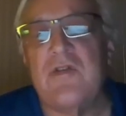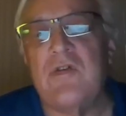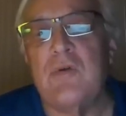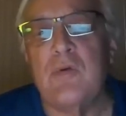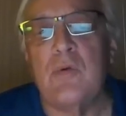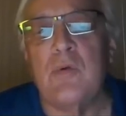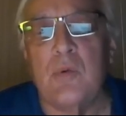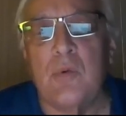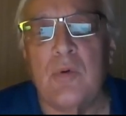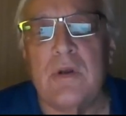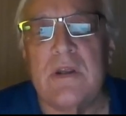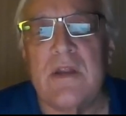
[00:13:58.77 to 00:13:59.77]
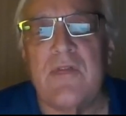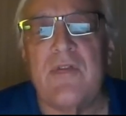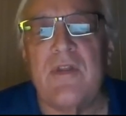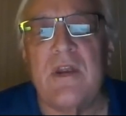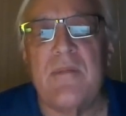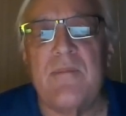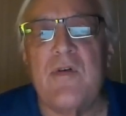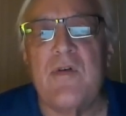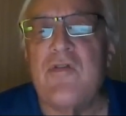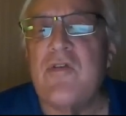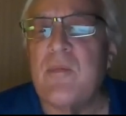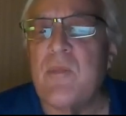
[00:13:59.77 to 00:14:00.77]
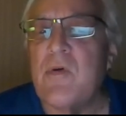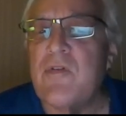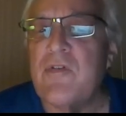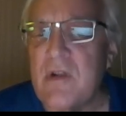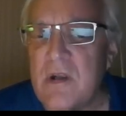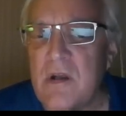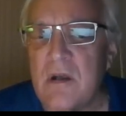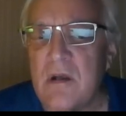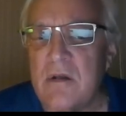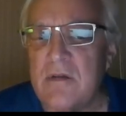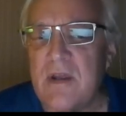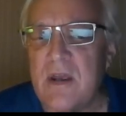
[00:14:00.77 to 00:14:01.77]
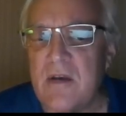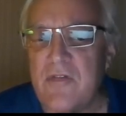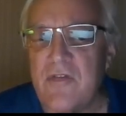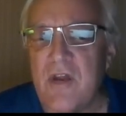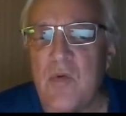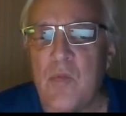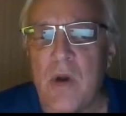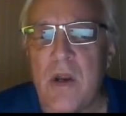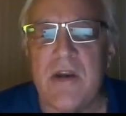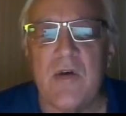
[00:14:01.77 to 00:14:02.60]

to get the Music Mozilla dataset ready